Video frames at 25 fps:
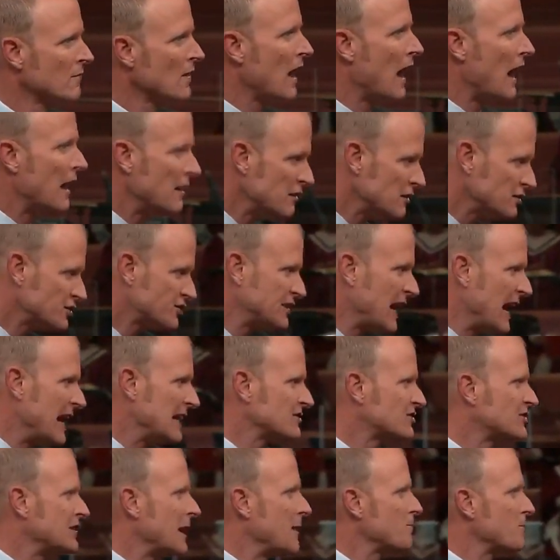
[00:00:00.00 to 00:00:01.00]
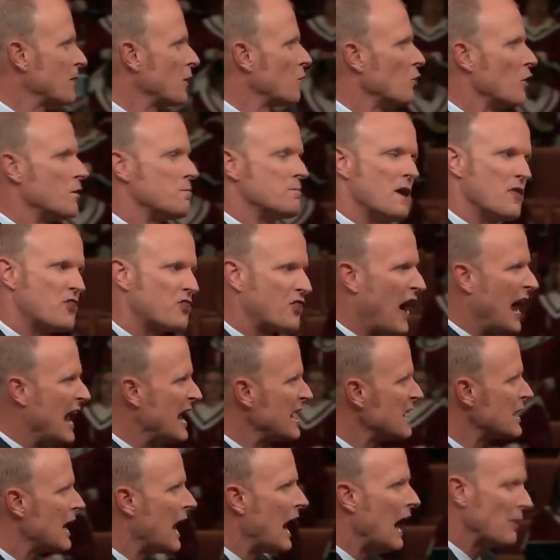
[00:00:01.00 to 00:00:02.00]
Understand something with me.
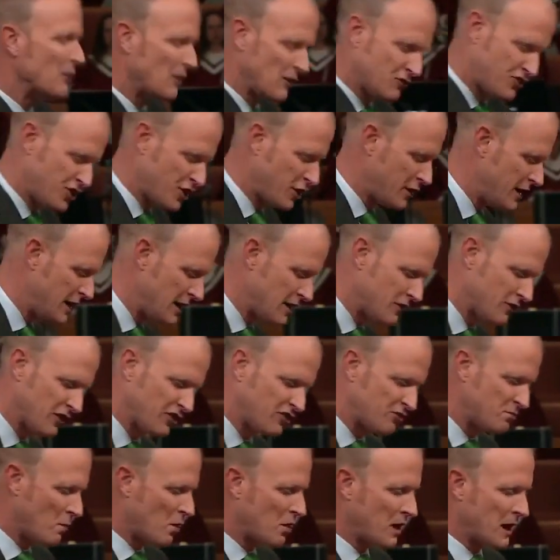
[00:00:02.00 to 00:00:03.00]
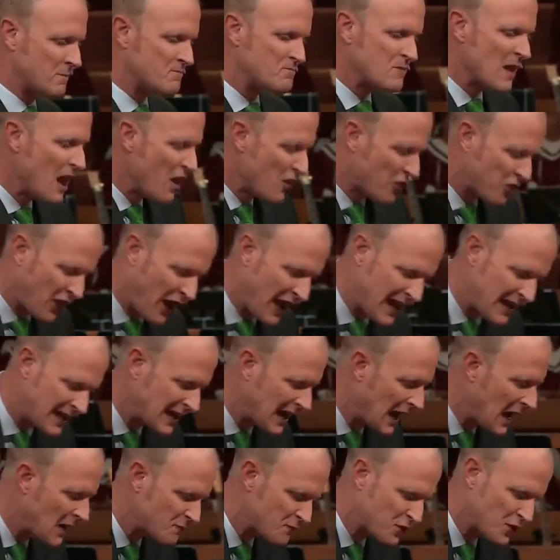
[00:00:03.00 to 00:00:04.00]
Thank God that you're here this morning. Thank
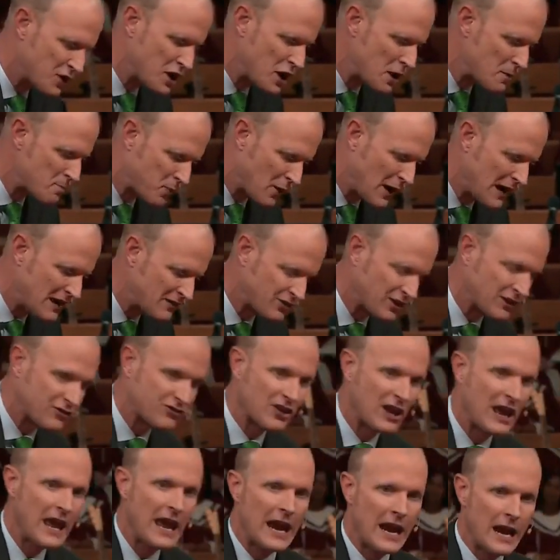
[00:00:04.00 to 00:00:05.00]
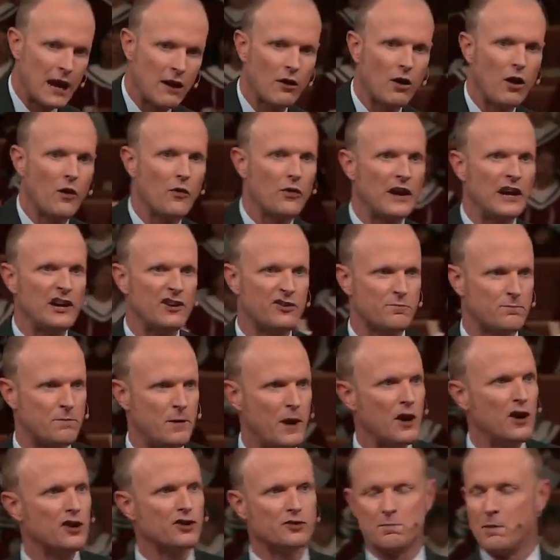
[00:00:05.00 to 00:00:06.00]
God for your presence here on these
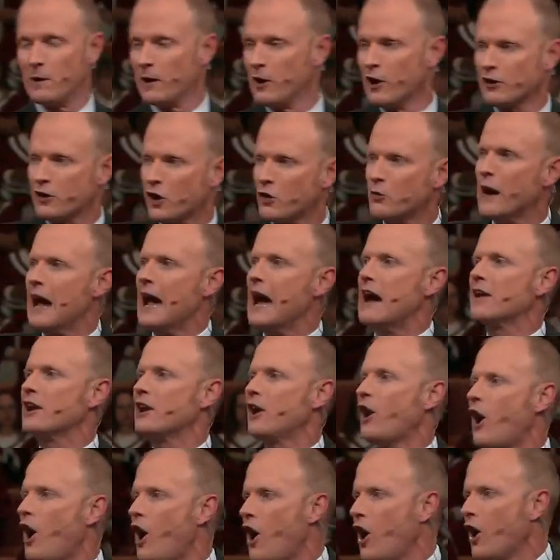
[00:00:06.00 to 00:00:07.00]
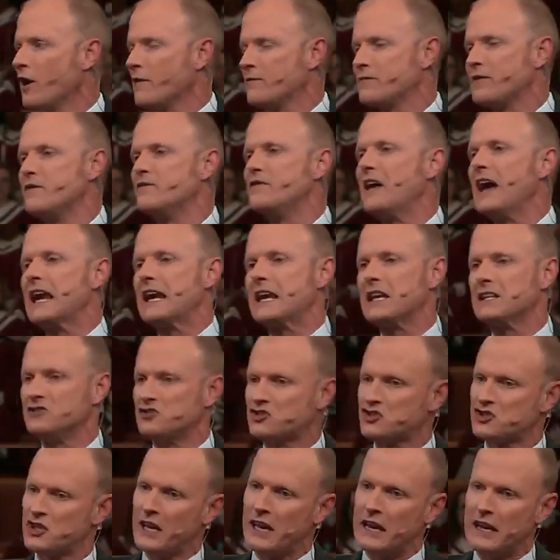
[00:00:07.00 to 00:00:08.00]
pews. But look around at all of the vacant
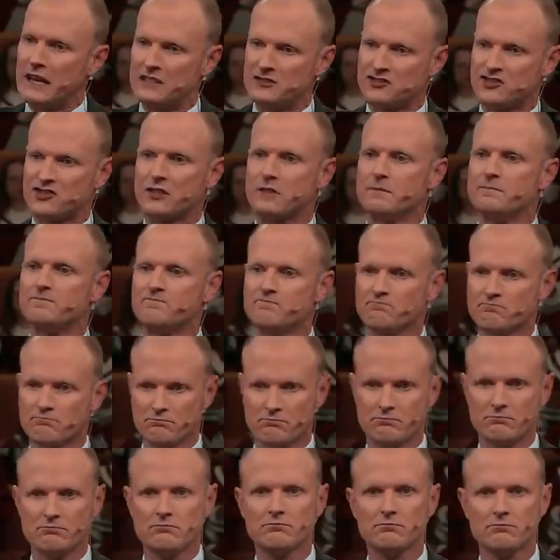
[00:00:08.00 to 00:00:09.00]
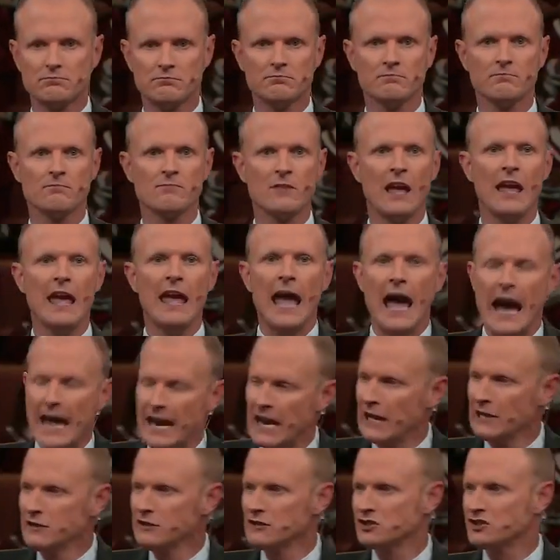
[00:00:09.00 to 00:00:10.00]
seats. And
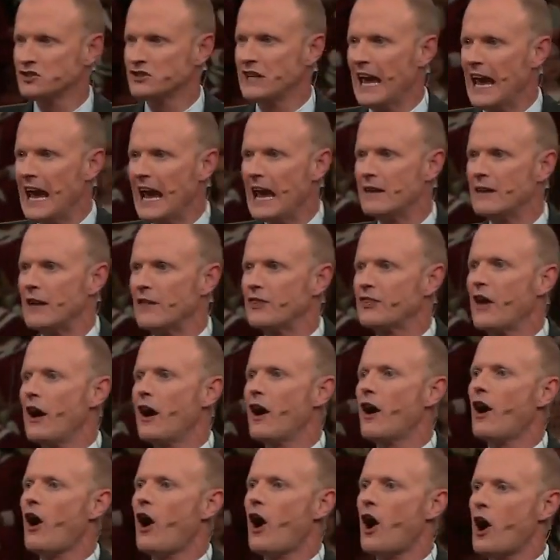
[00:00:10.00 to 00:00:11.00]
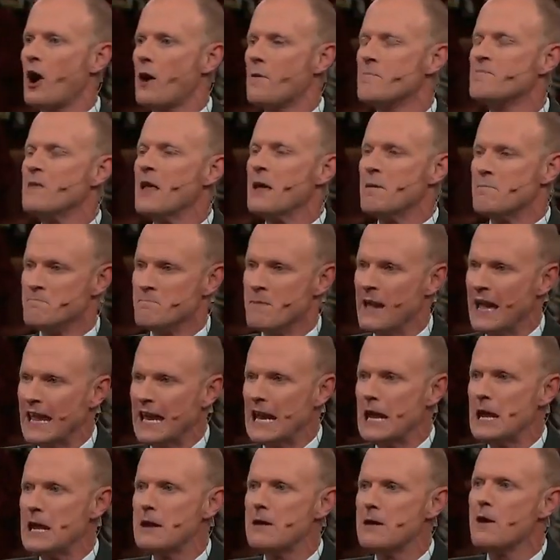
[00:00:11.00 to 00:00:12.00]
understand that there are
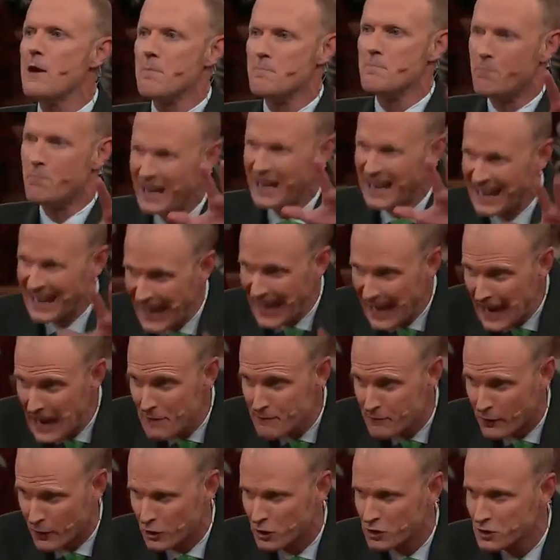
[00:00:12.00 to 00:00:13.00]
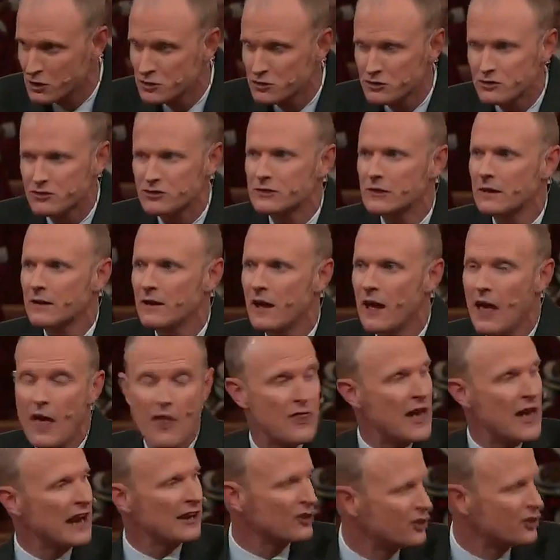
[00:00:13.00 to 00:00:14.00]
many believers
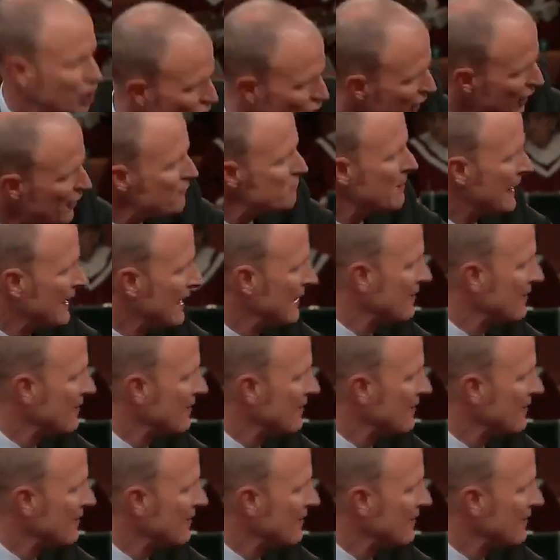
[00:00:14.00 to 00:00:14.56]
that could have been